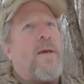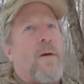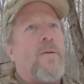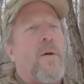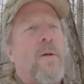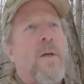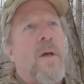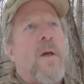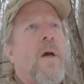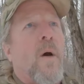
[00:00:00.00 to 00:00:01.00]
ago,
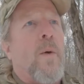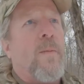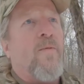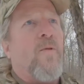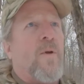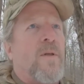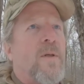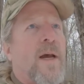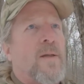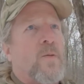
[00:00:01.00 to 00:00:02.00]
a week before
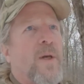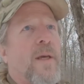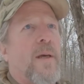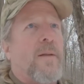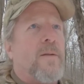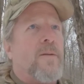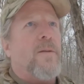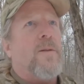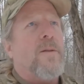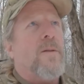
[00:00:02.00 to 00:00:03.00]
this last weekend. This
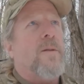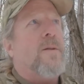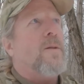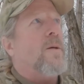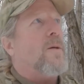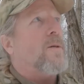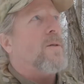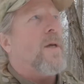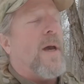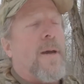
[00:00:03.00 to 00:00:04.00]
is
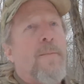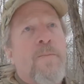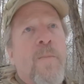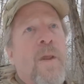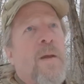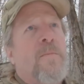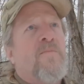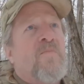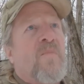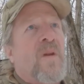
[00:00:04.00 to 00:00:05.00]
Thursday,
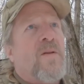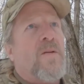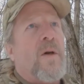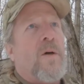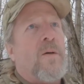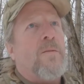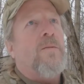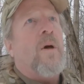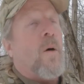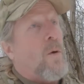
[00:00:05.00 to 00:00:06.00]
so
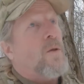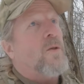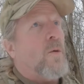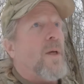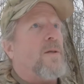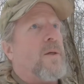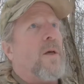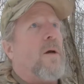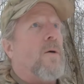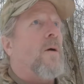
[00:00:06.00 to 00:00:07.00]
almost two weeks
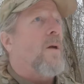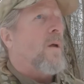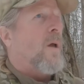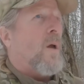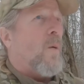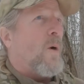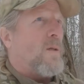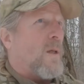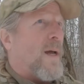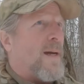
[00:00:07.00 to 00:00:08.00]
ago
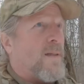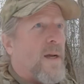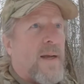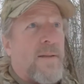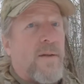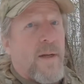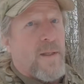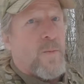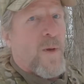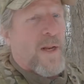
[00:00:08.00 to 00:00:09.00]
was the last night that
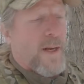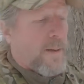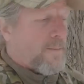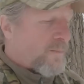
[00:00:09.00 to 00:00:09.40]
I spent in it.